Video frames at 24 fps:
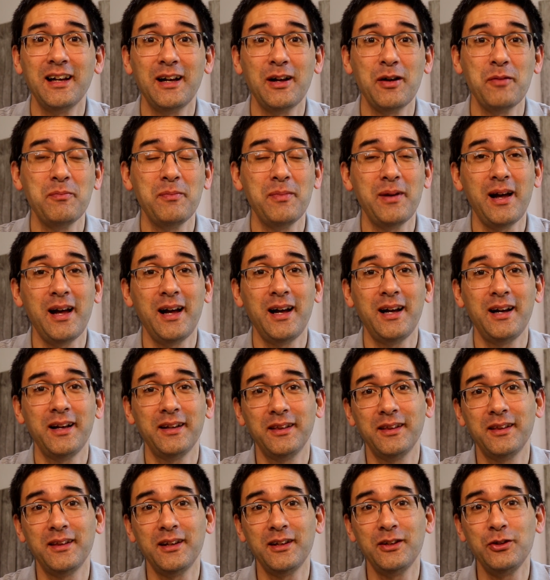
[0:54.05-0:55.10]
um,
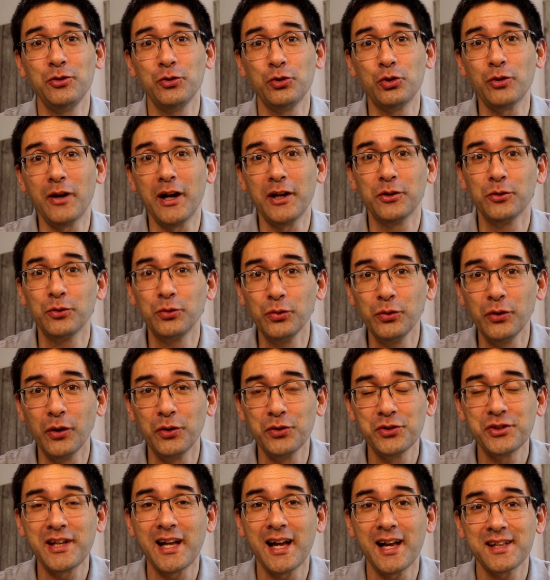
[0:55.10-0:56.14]
and then you try to do
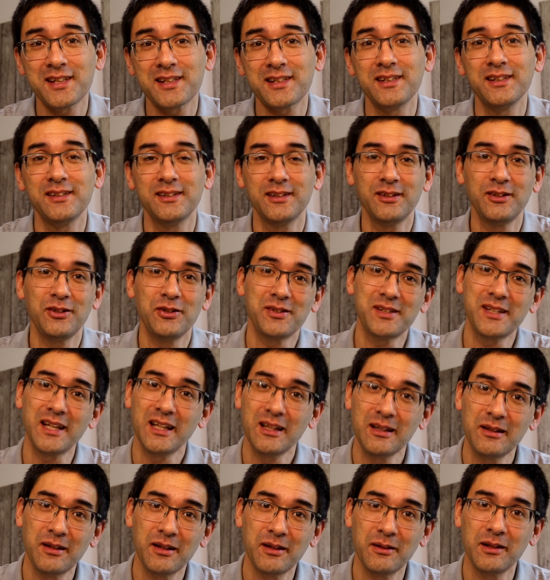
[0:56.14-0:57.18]
those tasks and then you
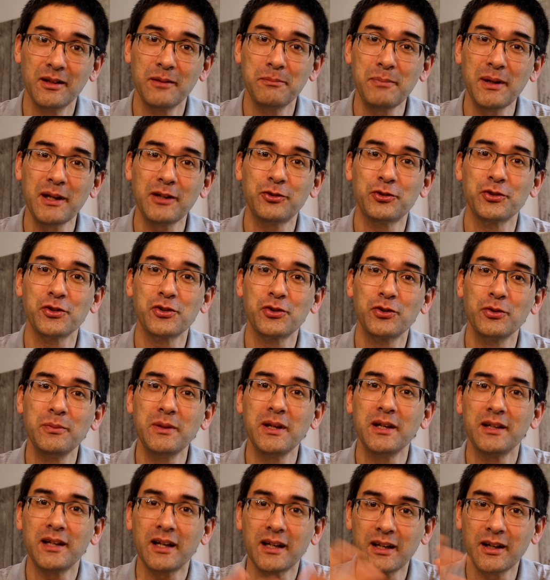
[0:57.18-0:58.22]
send uh, the pictures to
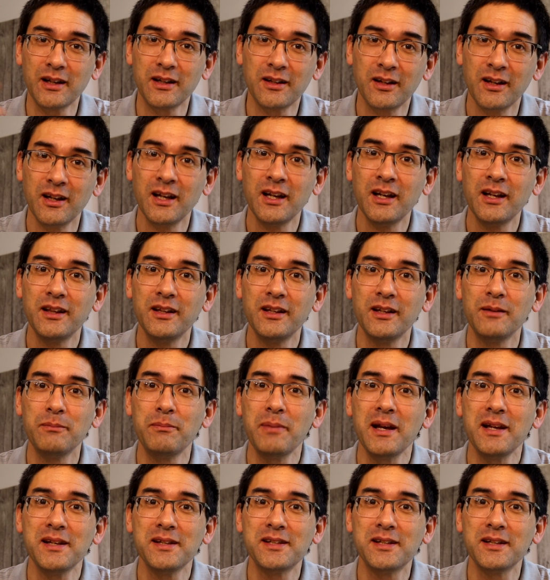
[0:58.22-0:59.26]
me and I can then
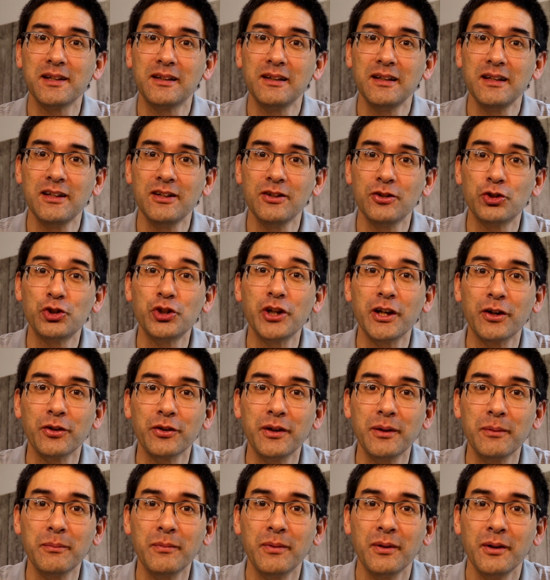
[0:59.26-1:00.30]
basically share
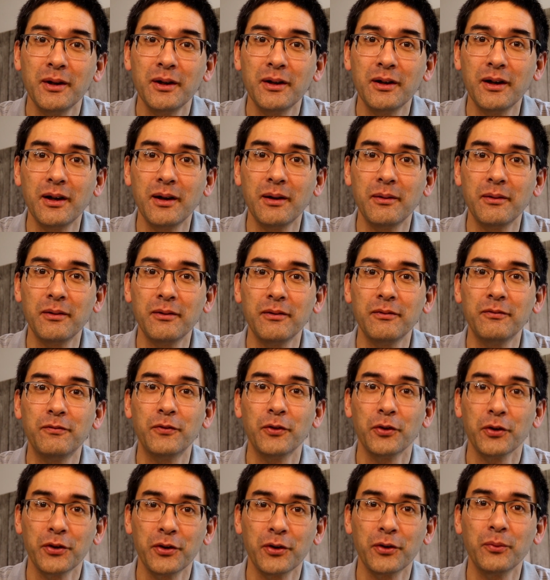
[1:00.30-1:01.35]
them uh,
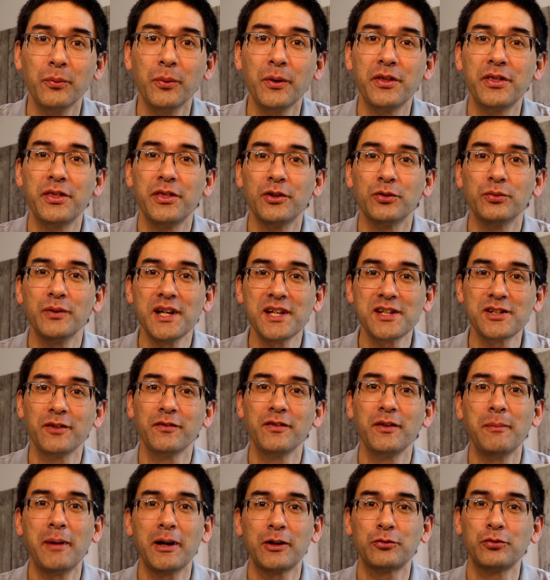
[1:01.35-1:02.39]
further with the rest of
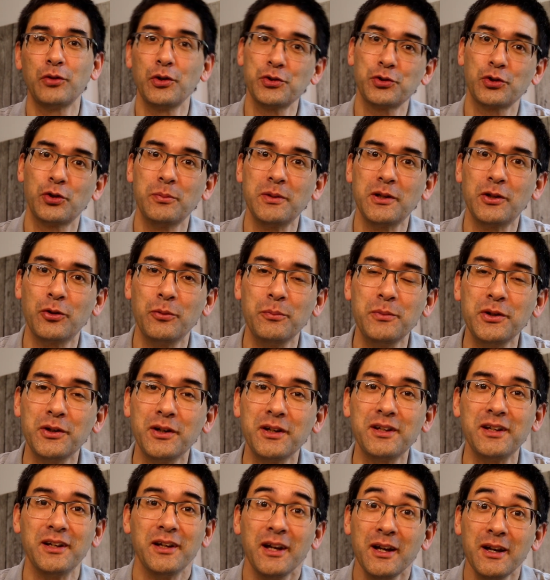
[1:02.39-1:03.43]
the microscopy
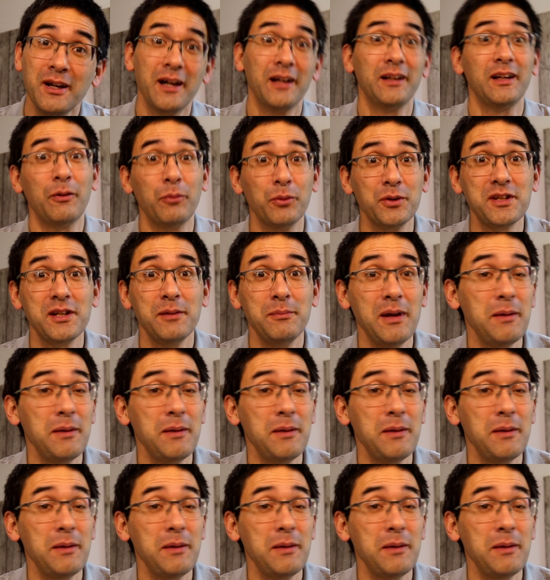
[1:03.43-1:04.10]
community. And I would say